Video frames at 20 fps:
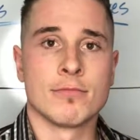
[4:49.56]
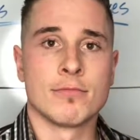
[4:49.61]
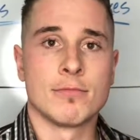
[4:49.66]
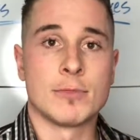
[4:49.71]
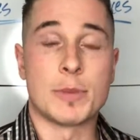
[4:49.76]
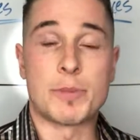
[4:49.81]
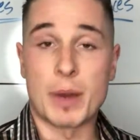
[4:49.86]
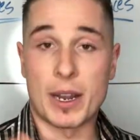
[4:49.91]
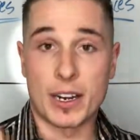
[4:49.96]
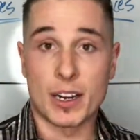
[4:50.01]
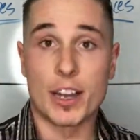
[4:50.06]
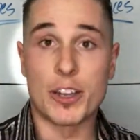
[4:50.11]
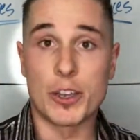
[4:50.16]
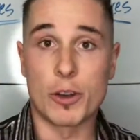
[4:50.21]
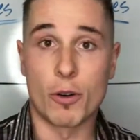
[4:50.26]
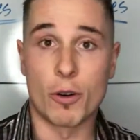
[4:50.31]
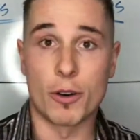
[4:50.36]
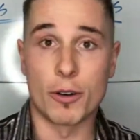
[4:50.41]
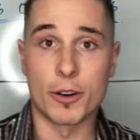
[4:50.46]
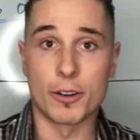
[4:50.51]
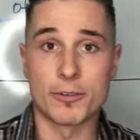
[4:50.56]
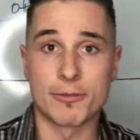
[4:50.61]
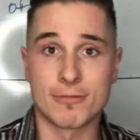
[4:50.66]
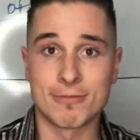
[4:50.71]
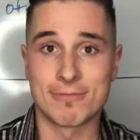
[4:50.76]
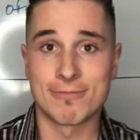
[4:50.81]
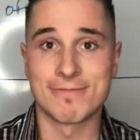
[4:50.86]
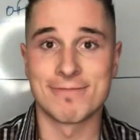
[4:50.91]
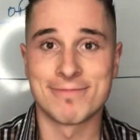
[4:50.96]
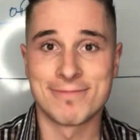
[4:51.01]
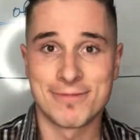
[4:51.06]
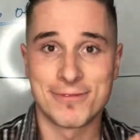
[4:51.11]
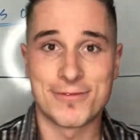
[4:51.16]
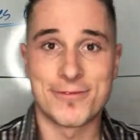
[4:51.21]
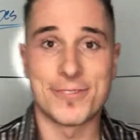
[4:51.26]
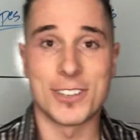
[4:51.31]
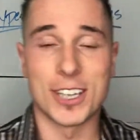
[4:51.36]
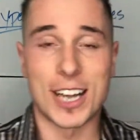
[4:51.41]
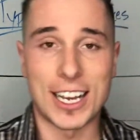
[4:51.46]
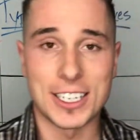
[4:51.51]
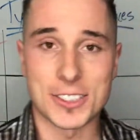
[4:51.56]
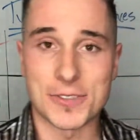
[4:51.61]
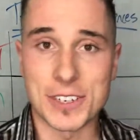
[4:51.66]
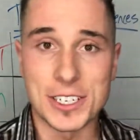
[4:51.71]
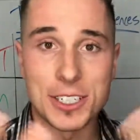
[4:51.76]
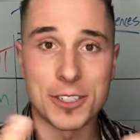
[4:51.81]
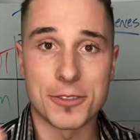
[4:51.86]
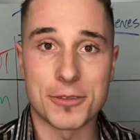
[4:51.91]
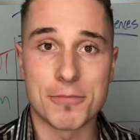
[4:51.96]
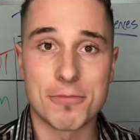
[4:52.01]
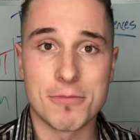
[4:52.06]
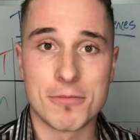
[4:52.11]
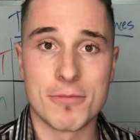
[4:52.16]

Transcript: Depending on your philosophies,